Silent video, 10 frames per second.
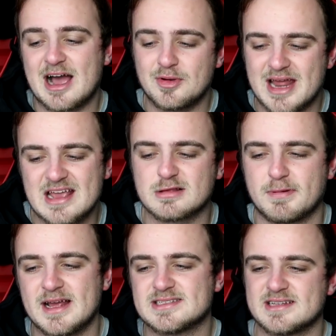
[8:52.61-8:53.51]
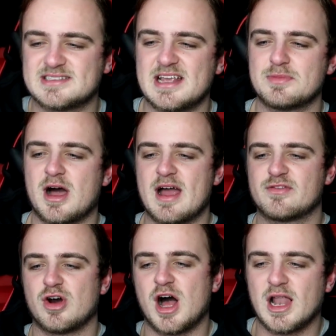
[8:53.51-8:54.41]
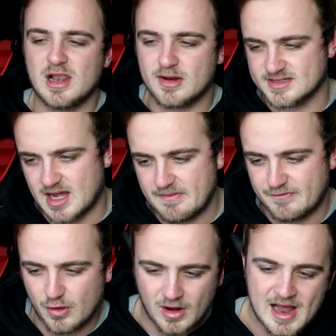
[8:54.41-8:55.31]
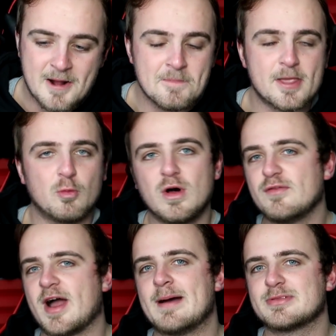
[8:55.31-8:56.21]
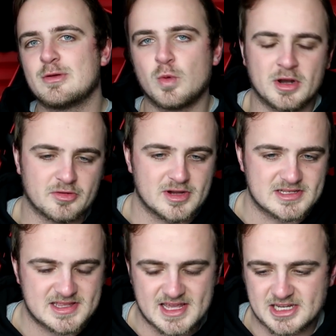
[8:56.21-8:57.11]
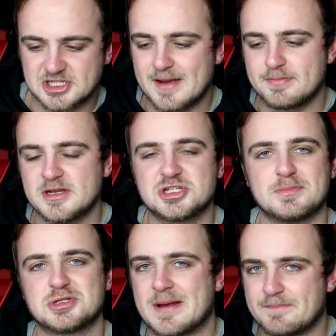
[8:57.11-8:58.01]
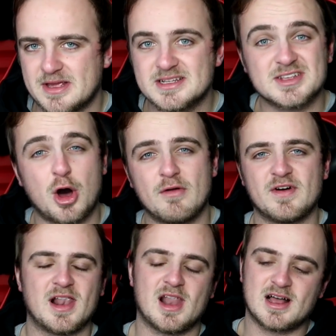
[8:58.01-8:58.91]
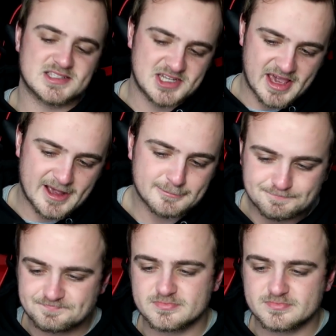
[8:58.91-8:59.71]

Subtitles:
Now, in 8th place, a team that I've got a lot of time for, Wolverhampton Wanderers, the championship champions of last year.